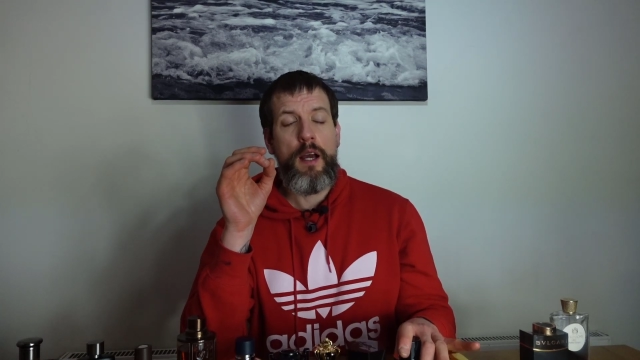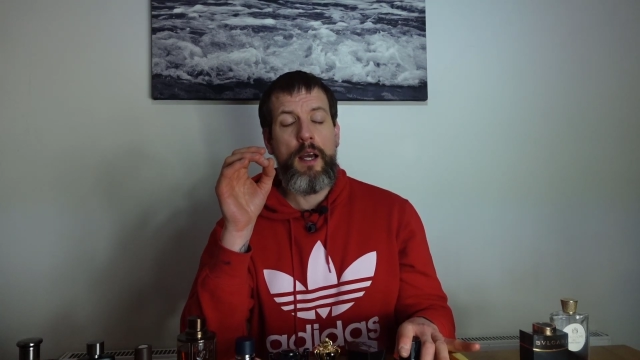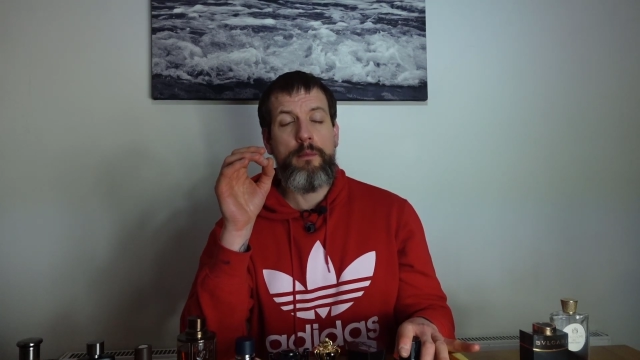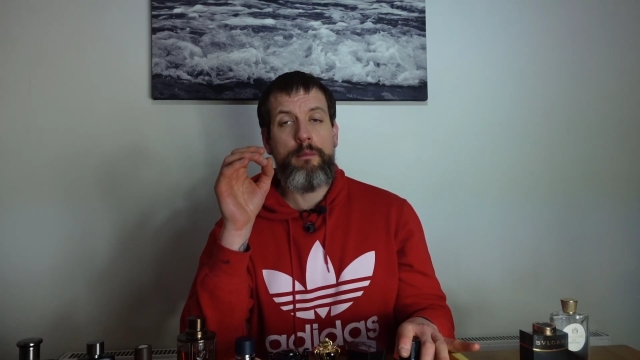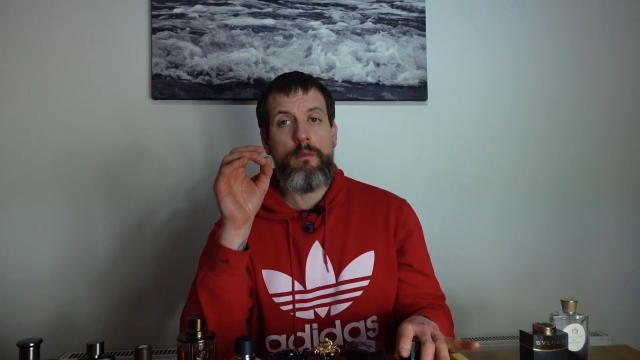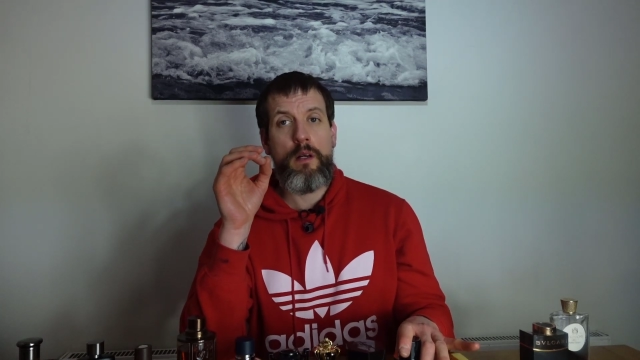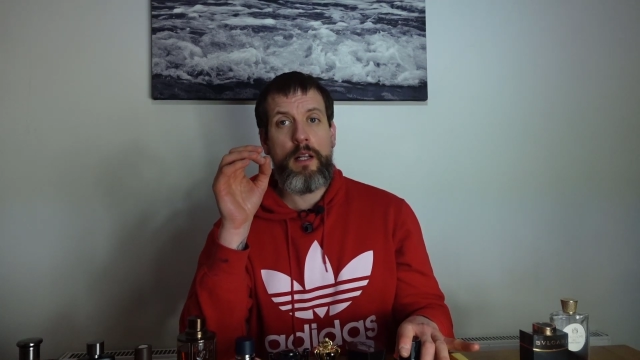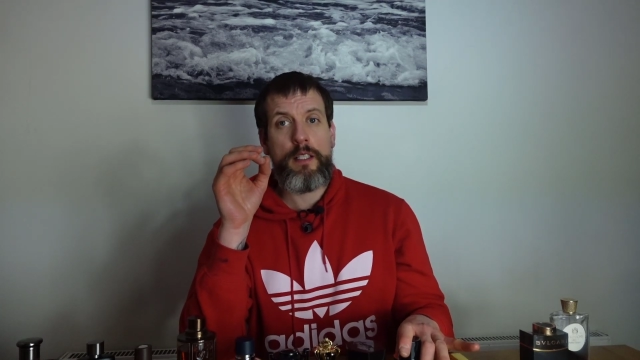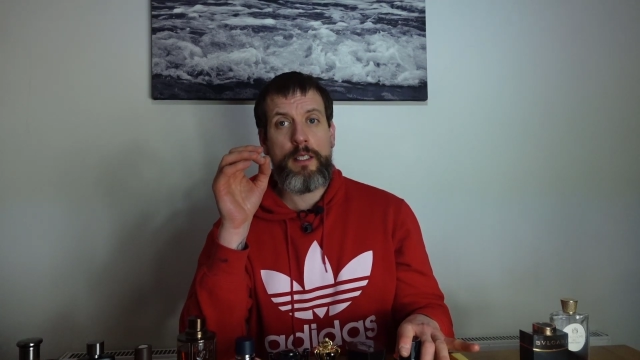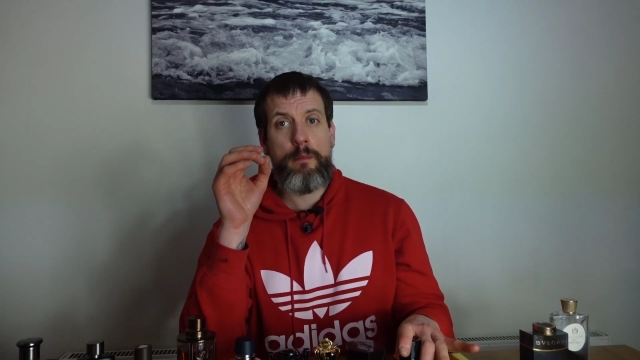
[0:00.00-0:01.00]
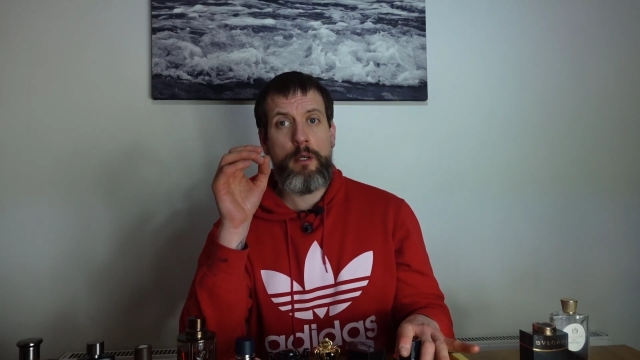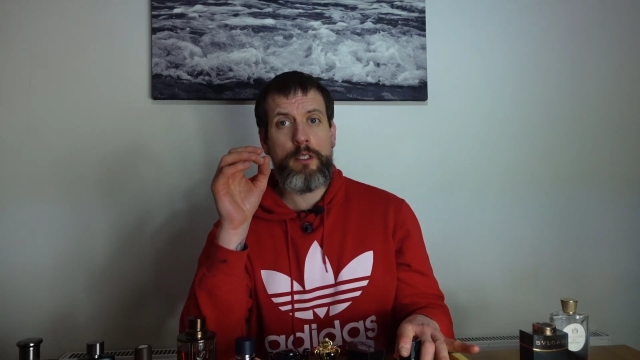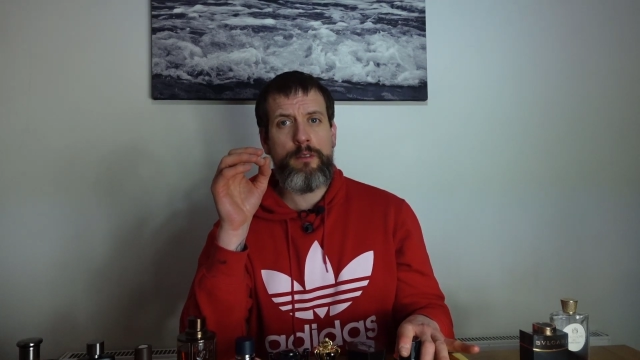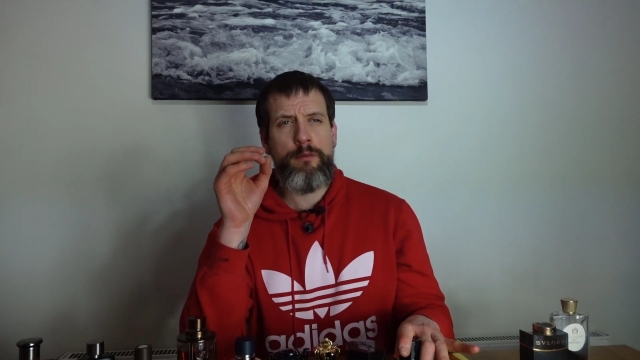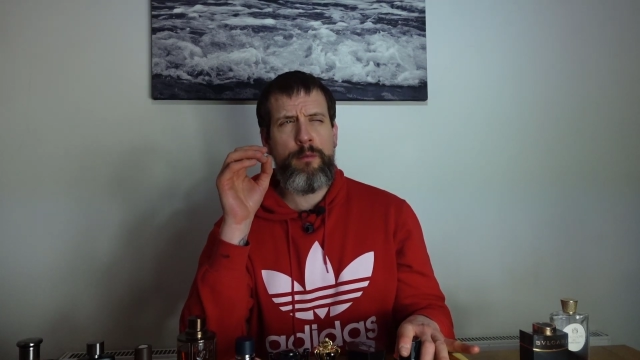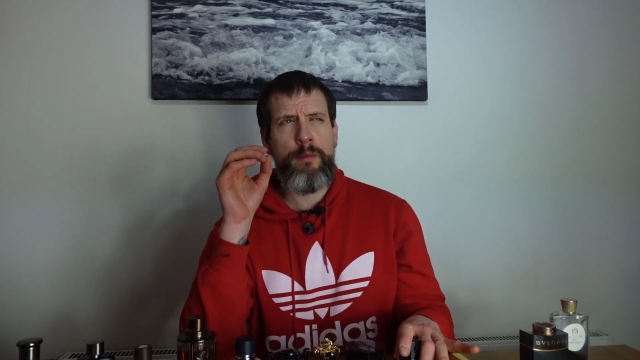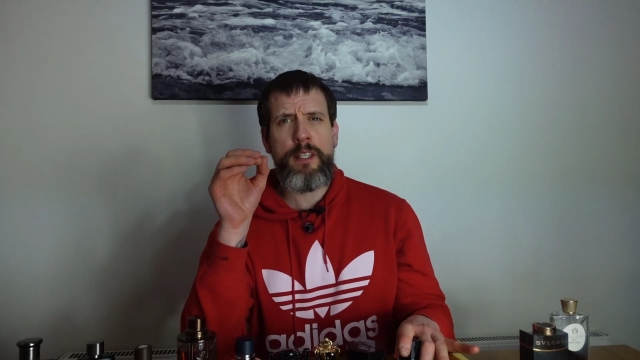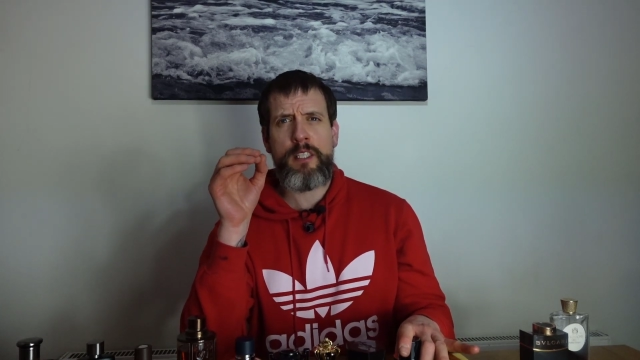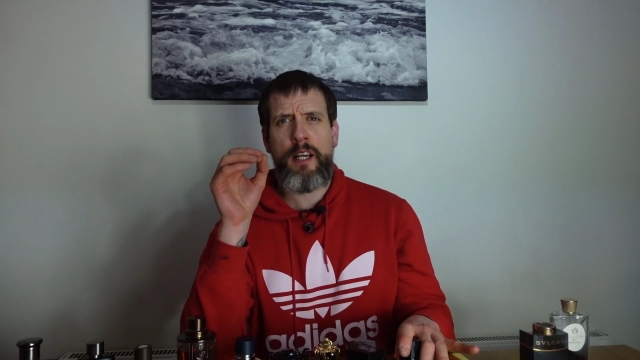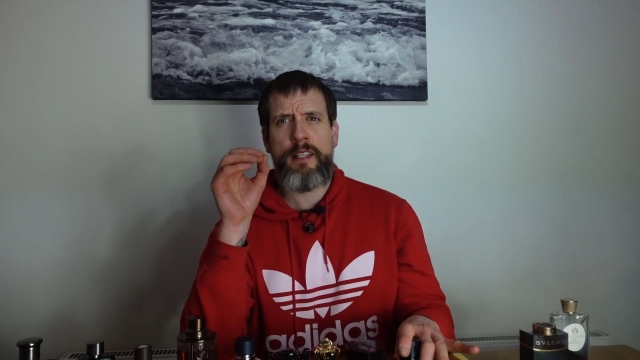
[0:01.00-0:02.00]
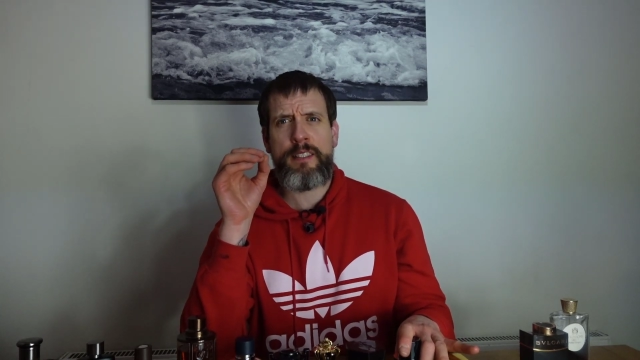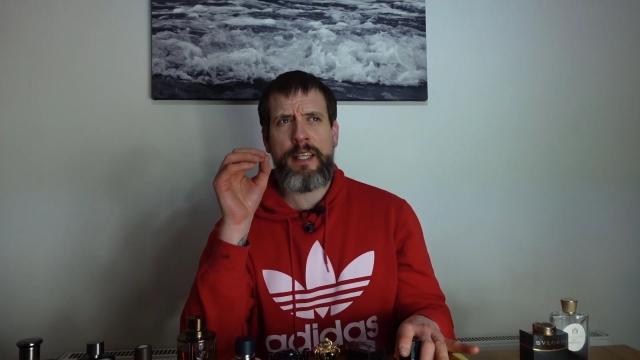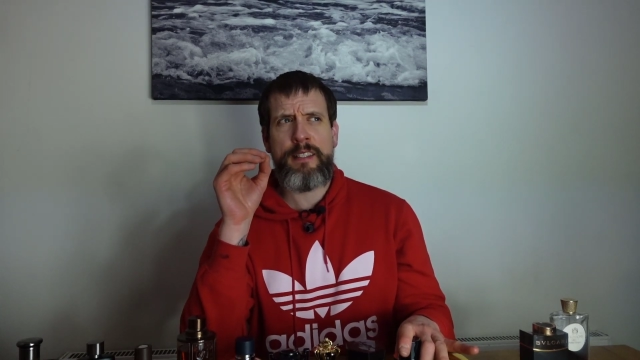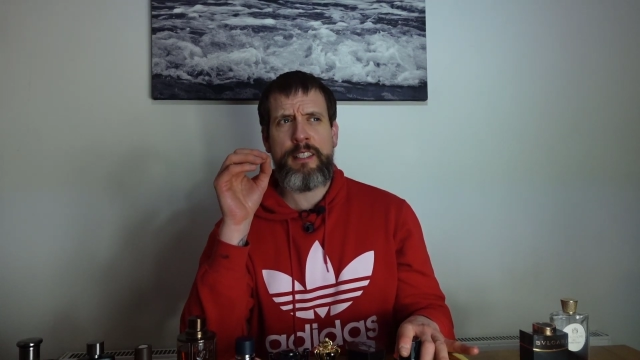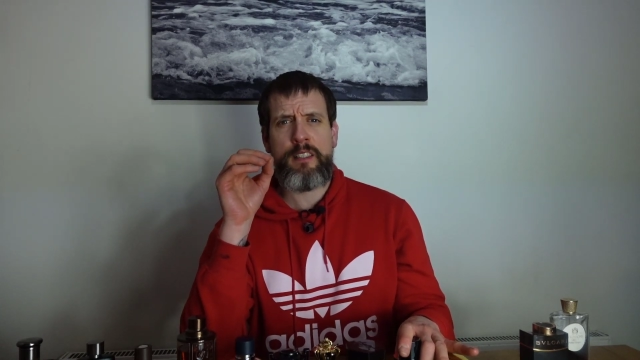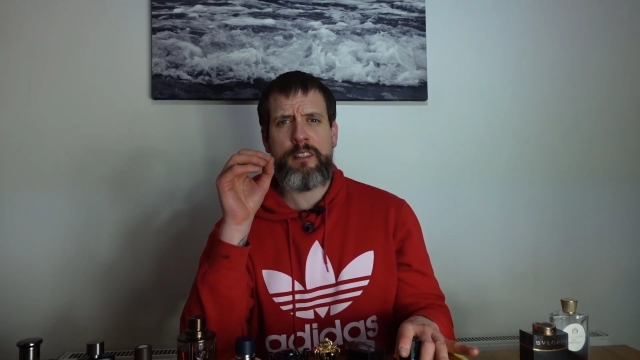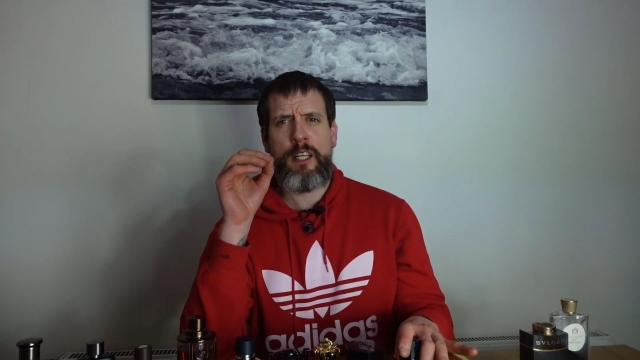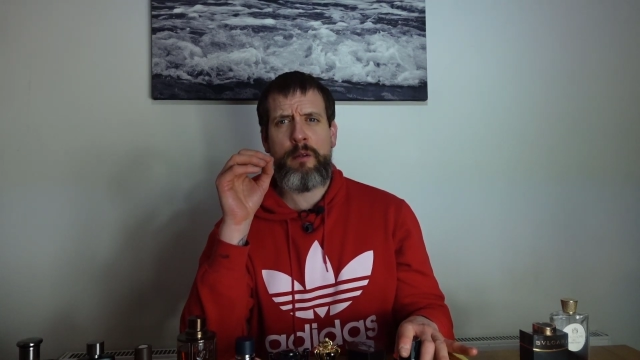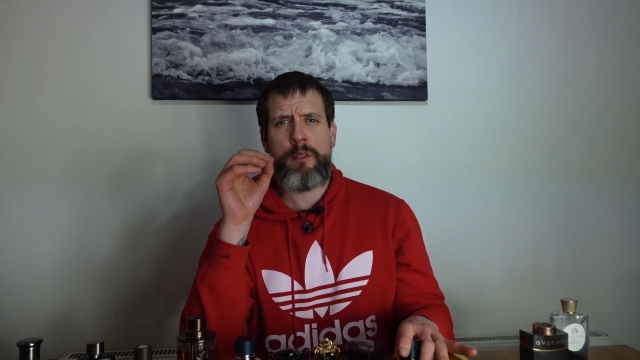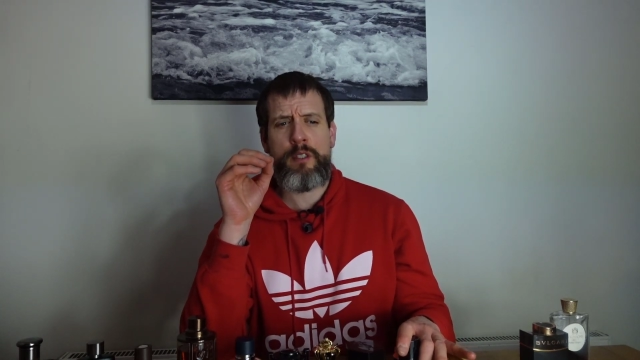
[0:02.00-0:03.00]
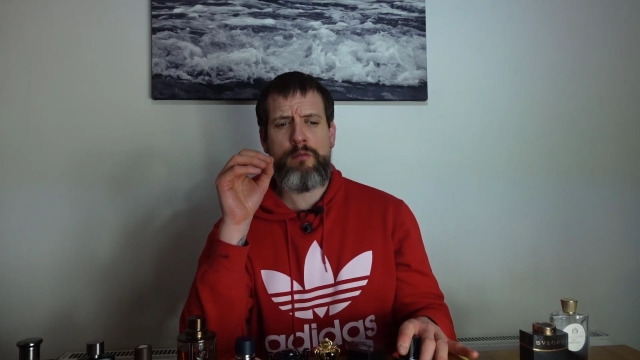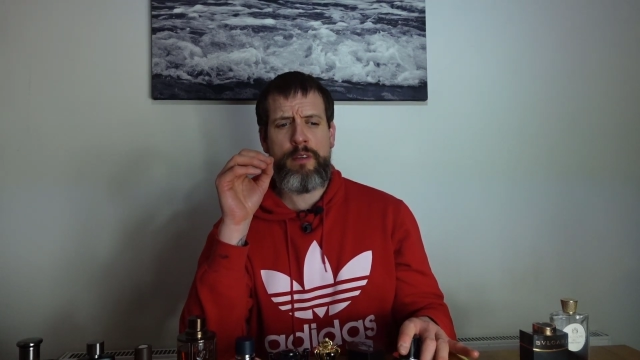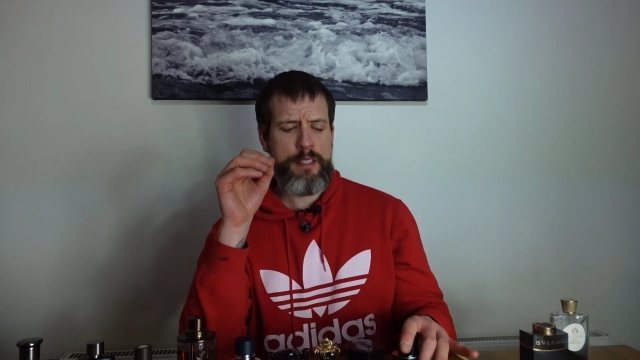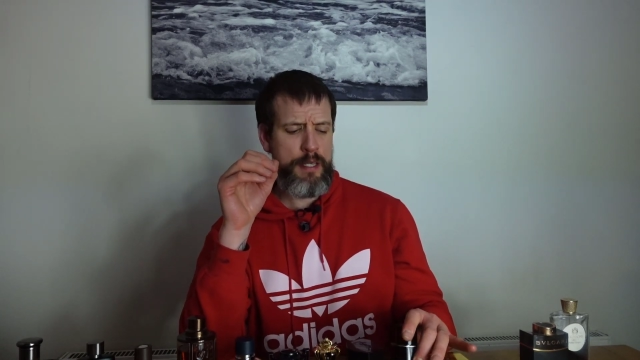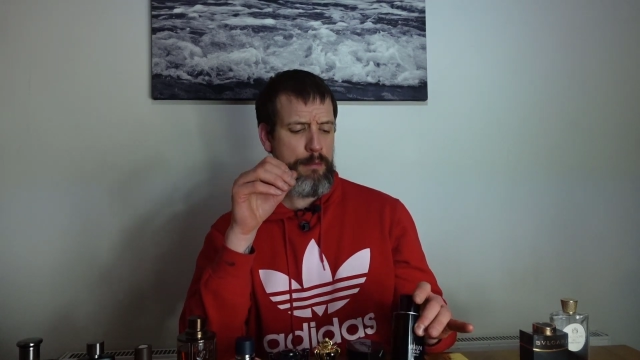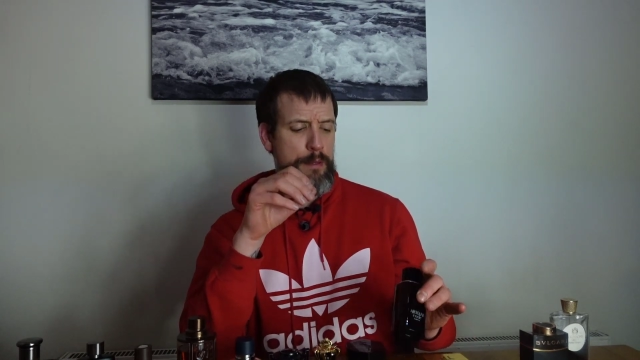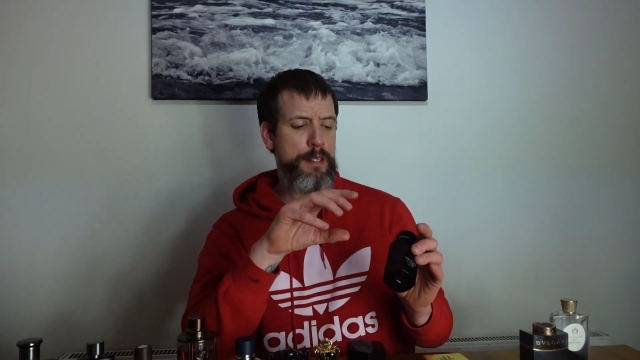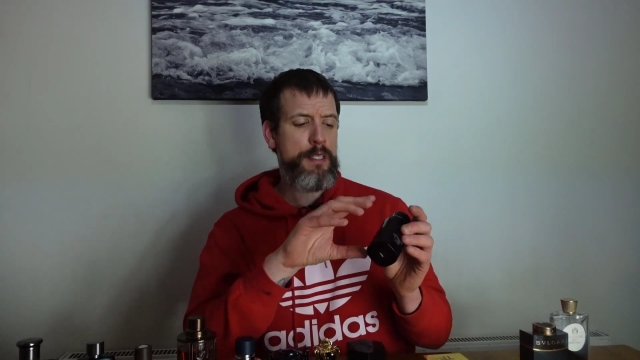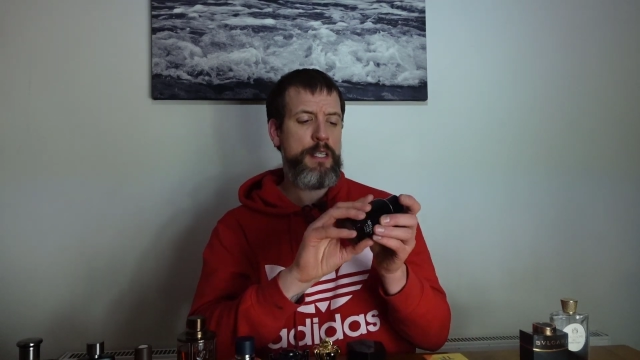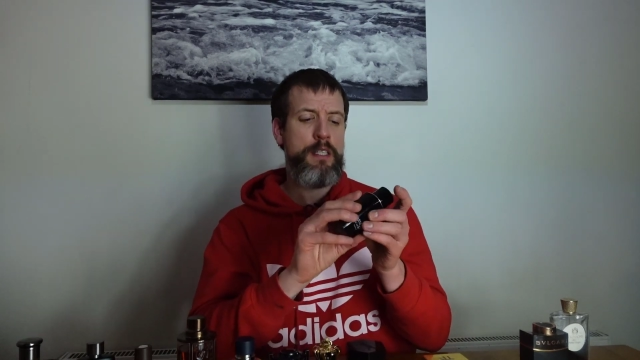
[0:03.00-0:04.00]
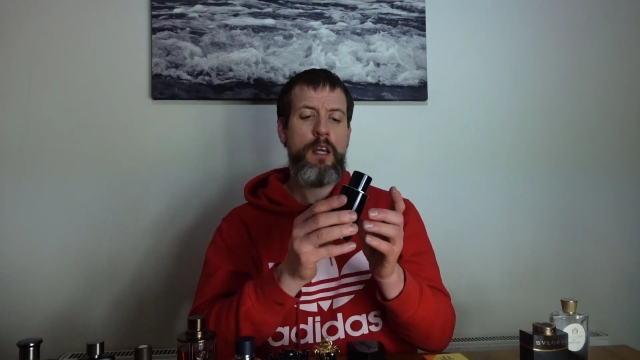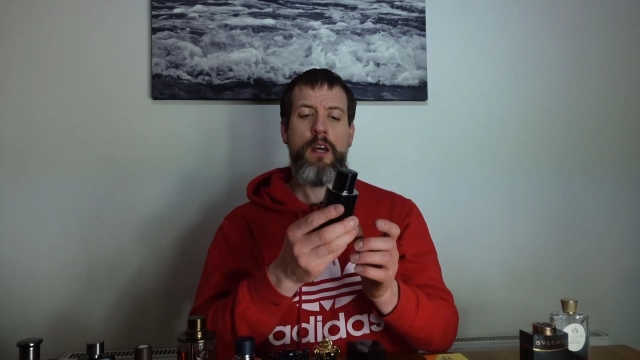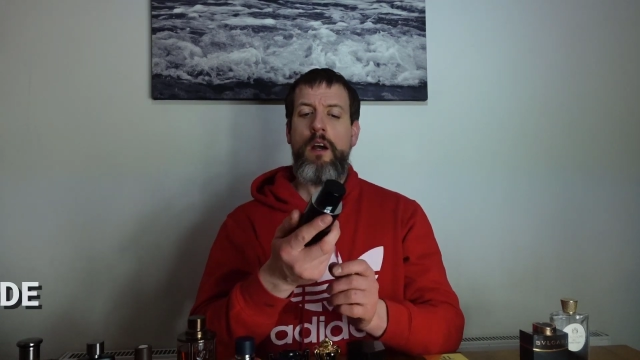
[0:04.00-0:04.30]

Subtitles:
I say most of them from this line is getting discontinued, which is really sad, but this is